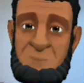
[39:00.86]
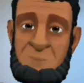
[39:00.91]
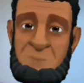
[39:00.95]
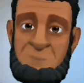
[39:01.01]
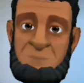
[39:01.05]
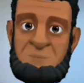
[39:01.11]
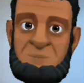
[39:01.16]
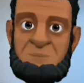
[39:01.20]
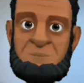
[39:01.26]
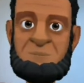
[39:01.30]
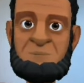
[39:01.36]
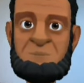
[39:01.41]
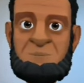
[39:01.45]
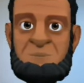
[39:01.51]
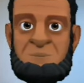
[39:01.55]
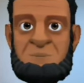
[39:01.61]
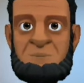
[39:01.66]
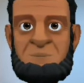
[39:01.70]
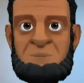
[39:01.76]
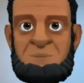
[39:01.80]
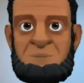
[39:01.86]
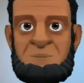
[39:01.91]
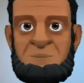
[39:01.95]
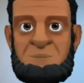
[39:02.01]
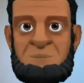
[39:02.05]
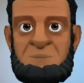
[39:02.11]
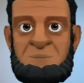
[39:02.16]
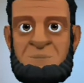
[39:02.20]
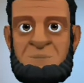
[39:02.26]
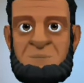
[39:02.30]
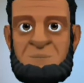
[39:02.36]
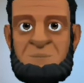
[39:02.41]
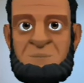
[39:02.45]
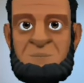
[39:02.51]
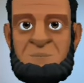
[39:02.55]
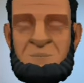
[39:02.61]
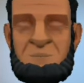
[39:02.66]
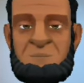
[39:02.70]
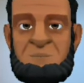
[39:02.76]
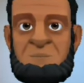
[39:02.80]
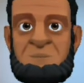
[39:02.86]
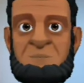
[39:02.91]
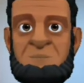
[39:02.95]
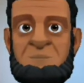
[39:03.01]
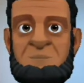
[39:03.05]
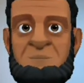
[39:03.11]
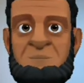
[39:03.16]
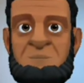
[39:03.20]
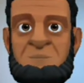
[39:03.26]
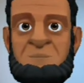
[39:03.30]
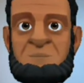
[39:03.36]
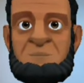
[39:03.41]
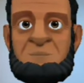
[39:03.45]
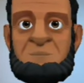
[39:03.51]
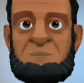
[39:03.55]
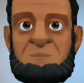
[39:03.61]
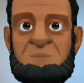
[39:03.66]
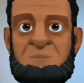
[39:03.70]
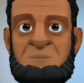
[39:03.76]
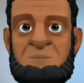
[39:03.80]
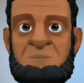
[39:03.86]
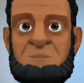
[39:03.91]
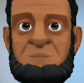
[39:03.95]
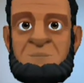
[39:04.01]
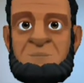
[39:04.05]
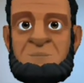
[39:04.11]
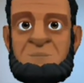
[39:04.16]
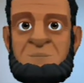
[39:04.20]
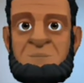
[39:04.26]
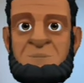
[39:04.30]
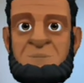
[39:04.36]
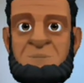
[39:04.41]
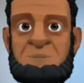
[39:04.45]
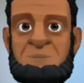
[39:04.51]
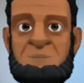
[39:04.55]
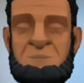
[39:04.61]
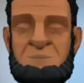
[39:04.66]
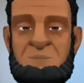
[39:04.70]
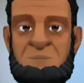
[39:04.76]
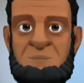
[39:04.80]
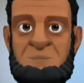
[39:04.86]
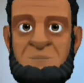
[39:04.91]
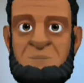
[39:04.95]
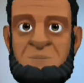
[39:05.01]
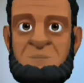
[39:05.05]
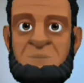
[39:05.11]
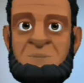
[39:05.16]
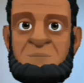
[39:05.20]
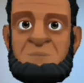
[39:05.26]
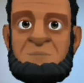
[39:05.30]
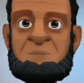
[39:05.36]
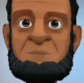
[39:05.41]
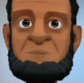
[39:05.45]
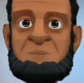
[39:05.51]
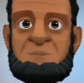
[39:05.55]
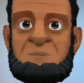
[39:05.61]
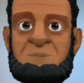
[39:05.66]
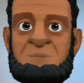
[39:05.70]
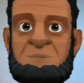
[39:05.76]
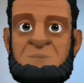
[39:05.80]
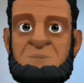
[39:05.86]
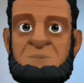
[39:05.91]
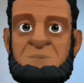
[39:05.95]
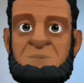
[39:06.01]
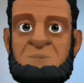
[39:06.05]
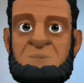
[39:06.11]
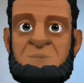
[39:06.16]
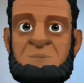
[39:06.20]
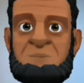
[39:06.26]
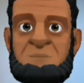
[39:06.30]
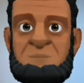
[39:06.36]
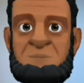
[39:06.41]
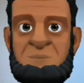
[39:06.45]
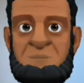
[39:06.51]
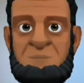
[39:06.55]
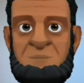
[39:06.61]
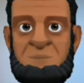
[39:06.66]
(silent)